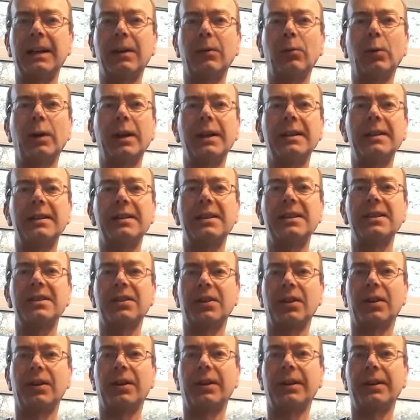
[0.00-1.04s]
and winter's
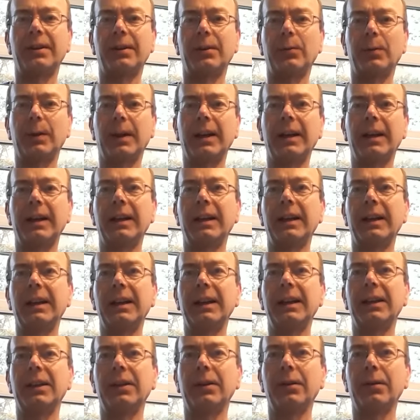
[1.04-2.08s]
gone
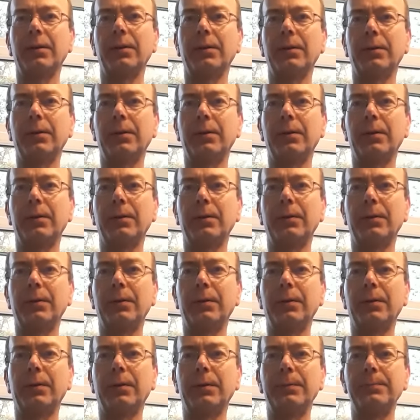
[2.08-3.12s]
away,
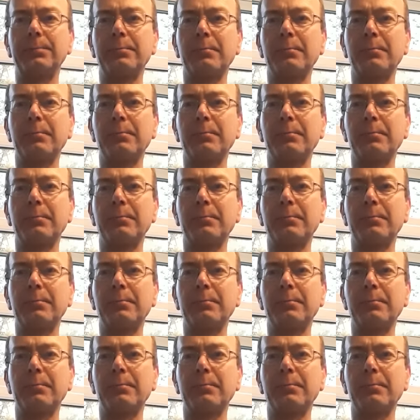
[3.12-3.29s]
oh.